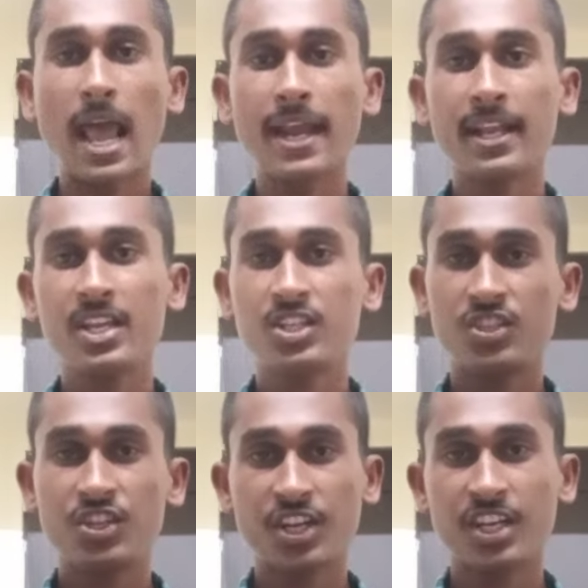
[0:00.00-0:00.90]
array,
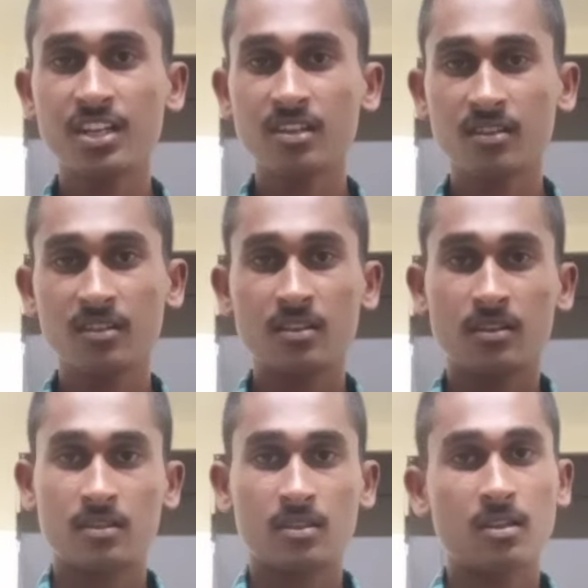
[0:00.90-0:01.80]
string,
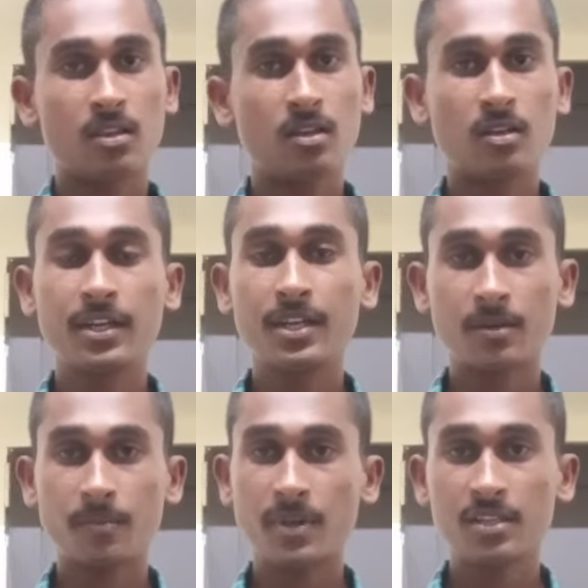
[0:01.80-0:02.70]

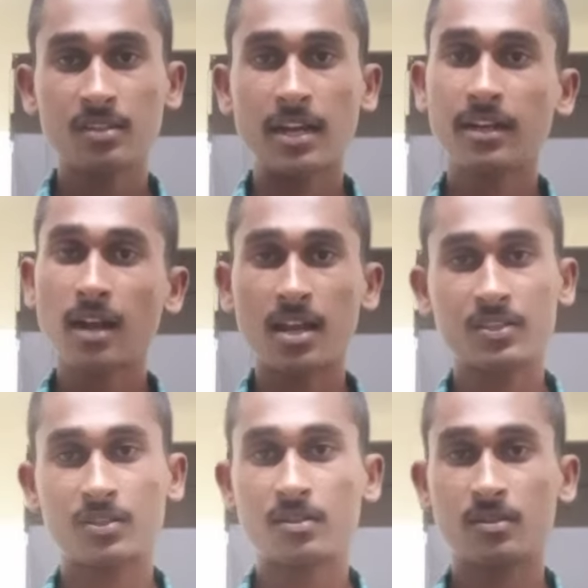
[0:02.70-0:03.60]
interface, and
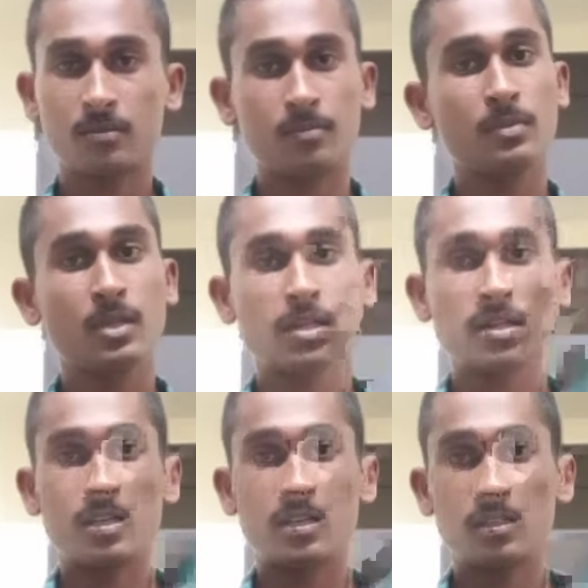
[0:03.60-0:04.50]
class.
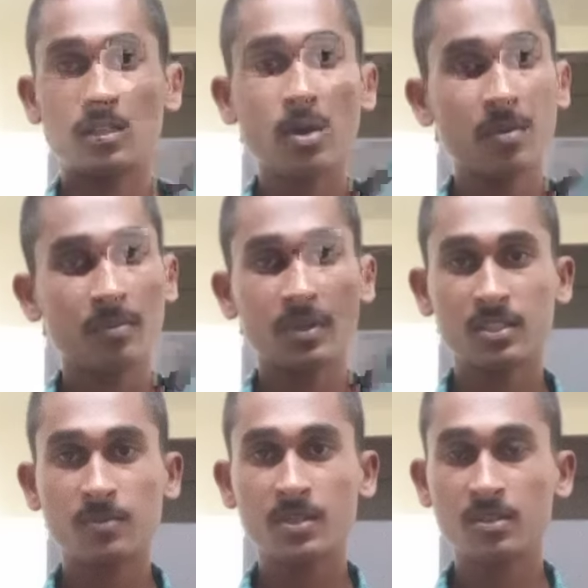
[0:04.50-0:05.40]
Now I am
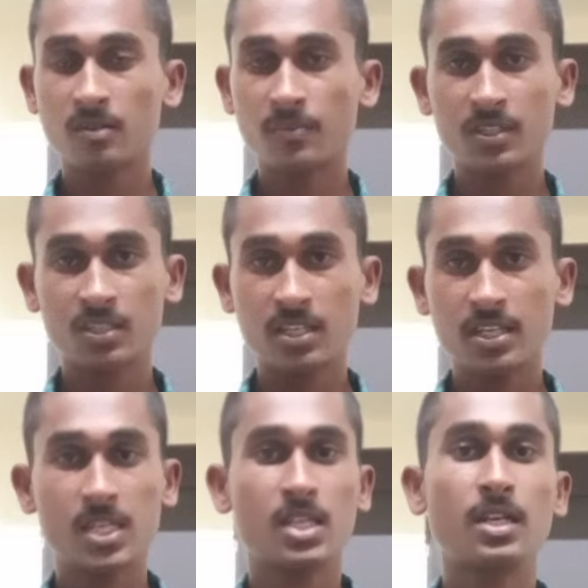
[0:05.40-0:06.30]
explain
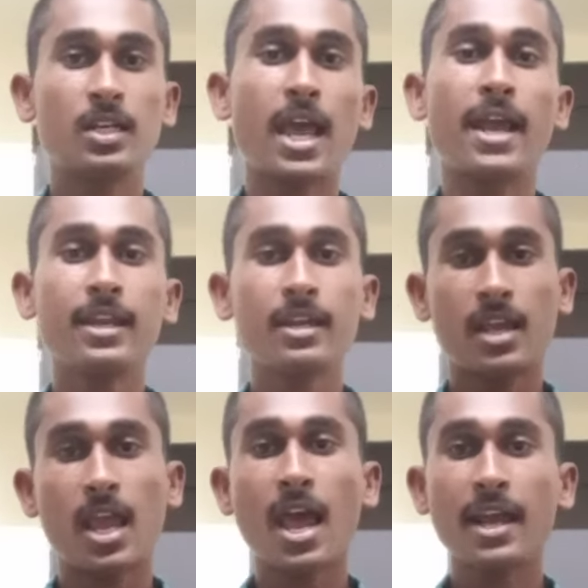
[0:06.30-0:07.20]
firstly array.
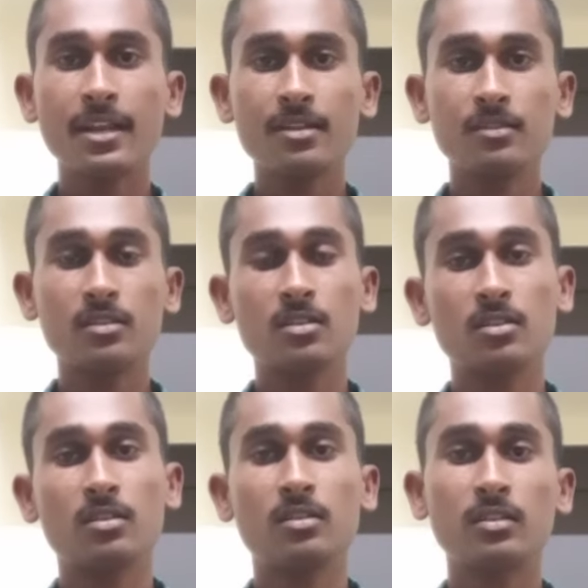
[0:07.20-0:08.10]
Array is
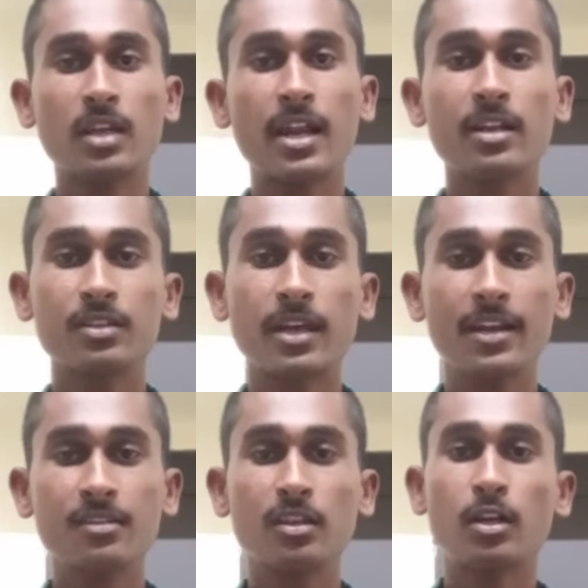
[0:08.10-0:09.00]
the
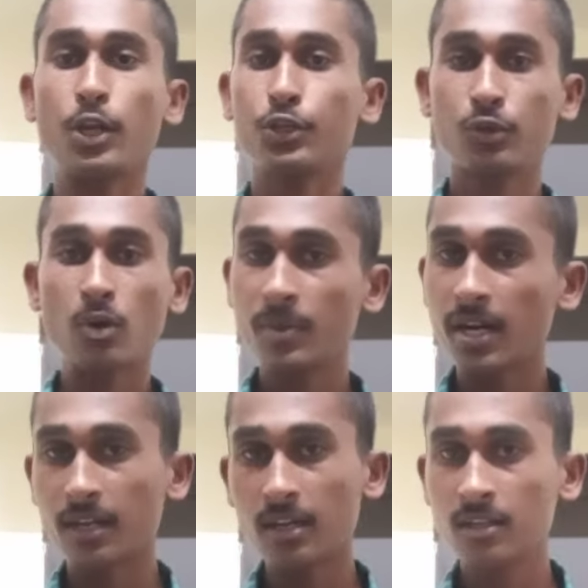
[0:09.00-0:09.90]
collection of
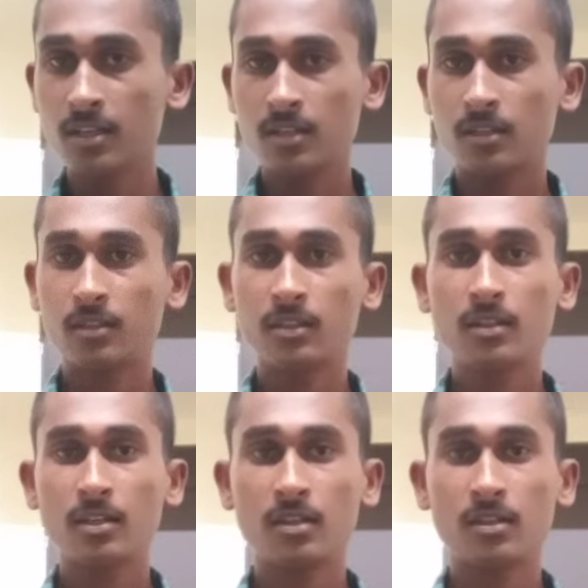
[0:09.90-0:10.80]
data.
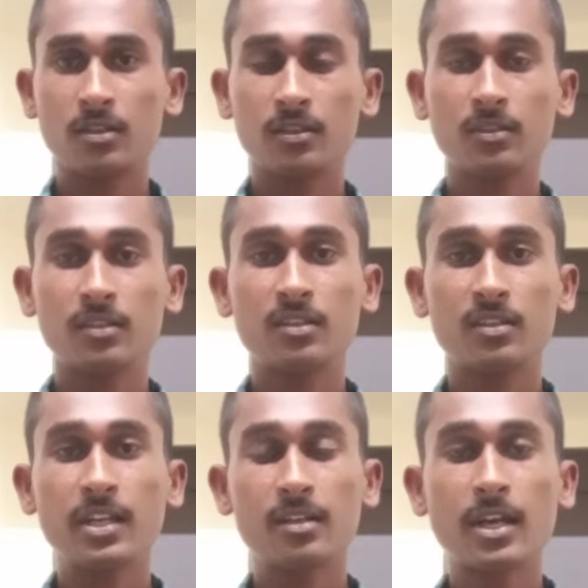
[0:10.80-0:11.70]
The
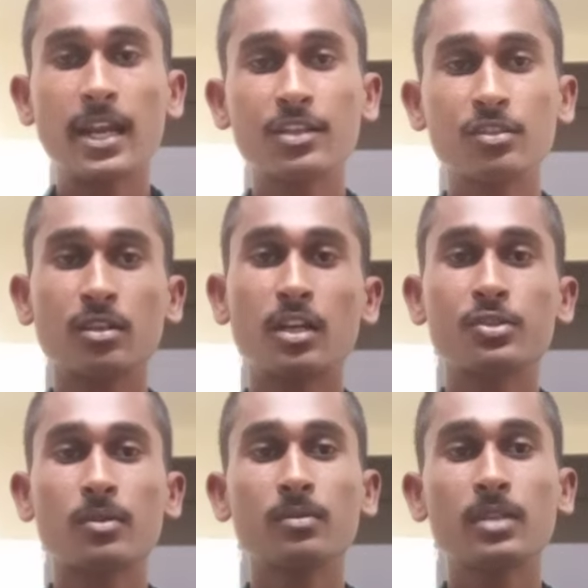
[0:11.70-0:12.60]
array is the
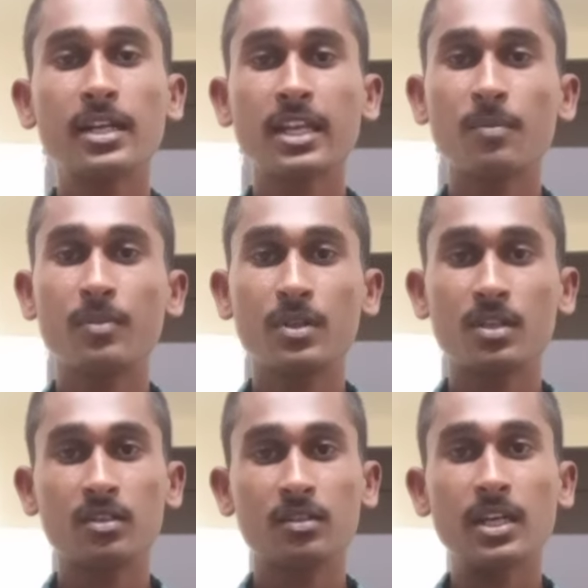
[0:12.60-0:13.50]
collection of that can
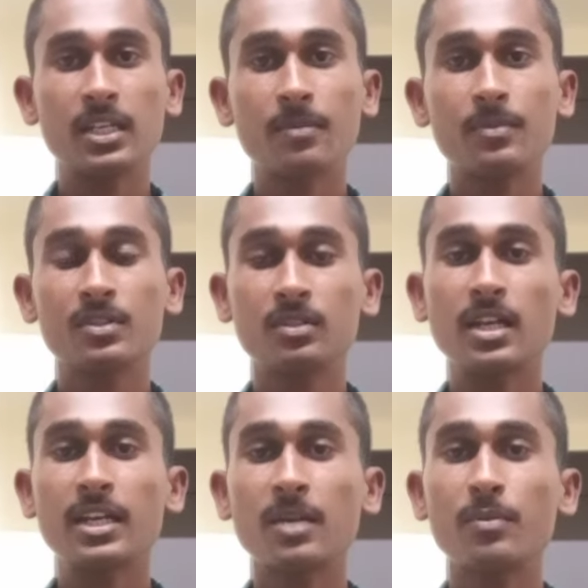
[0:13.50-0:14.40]

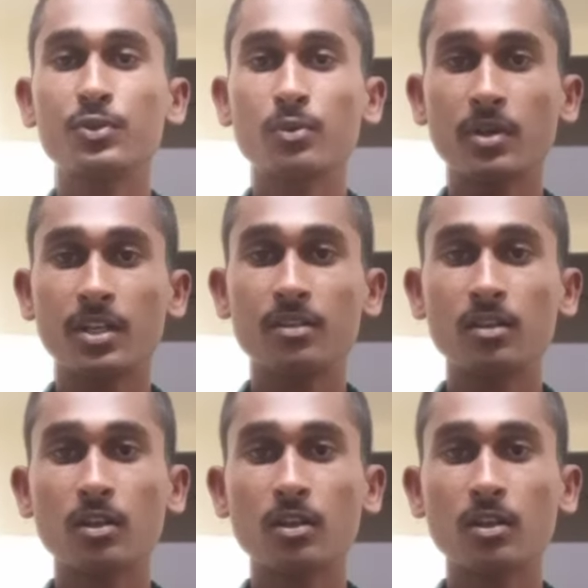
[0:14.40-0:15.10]
be stored in the